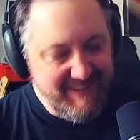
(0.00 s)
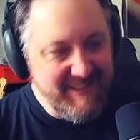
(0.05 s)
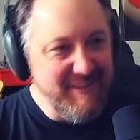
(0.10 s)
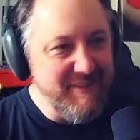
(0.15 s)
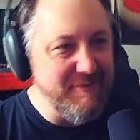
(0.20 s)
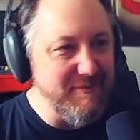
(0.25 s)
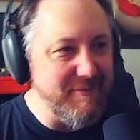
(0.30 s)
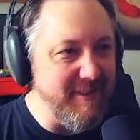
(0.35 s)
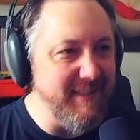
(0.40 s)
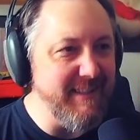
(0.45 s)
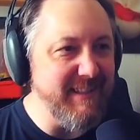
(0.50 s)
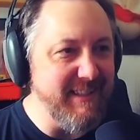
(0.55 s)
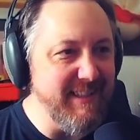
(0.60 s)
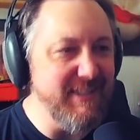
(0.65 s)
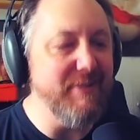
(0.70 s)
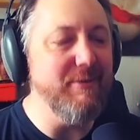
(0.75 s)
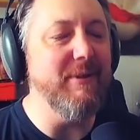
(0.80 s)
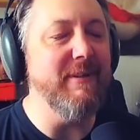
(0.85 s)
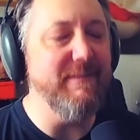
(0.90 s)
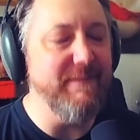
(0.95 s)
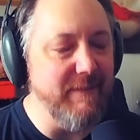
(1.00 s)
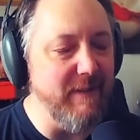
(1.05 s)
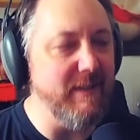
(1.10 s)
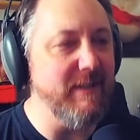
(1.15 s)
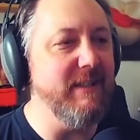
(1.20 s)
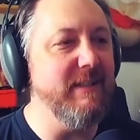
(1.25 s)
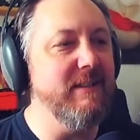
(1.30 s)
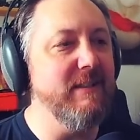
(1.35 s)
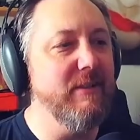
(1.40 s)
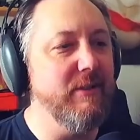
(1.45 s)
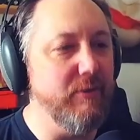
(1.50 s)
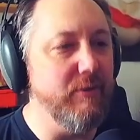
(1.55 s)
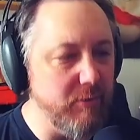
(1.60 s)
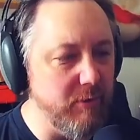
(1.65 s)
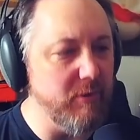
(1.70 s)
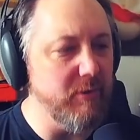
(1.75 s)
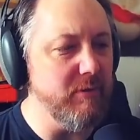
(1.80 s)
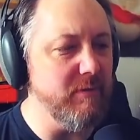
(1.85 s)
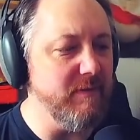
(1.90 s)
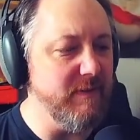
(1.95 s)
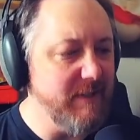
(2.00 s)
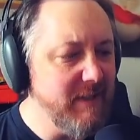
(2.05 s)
Right into a fucking groove.